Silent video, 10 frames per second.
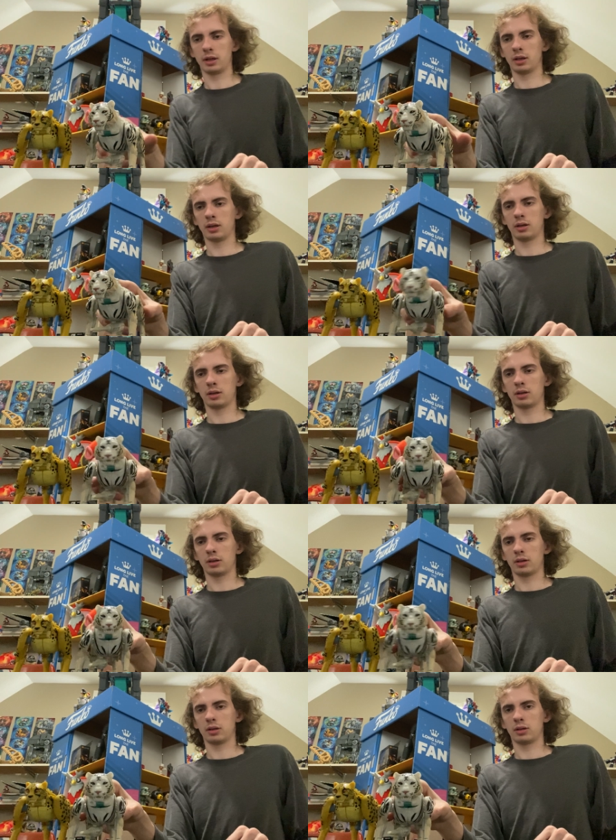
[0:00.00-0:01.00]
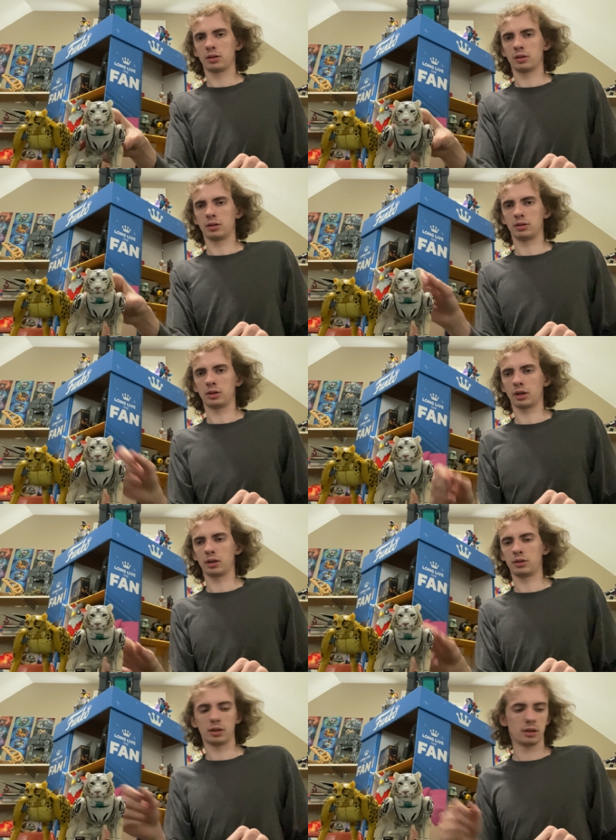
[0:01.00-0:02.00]
There's
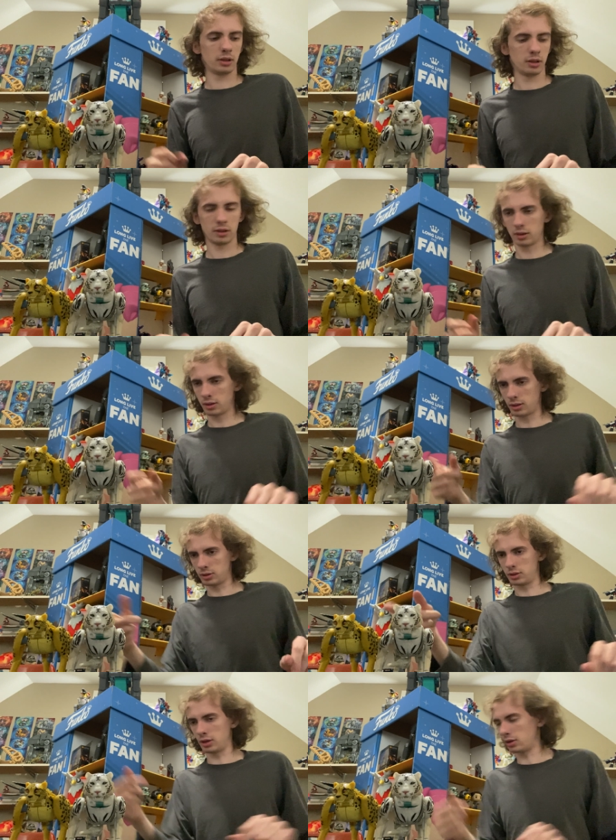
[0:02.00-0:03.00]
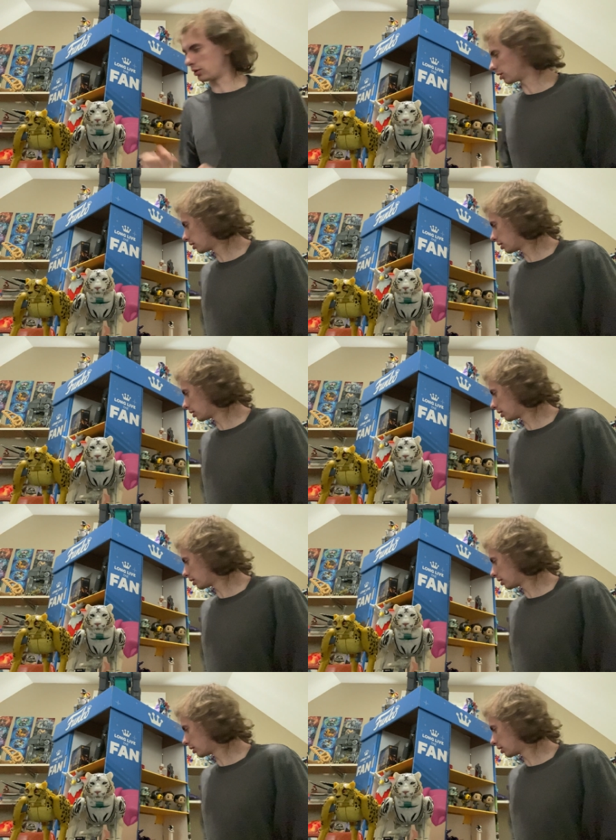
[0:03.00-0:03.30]
Tigertron. There's Cheetor.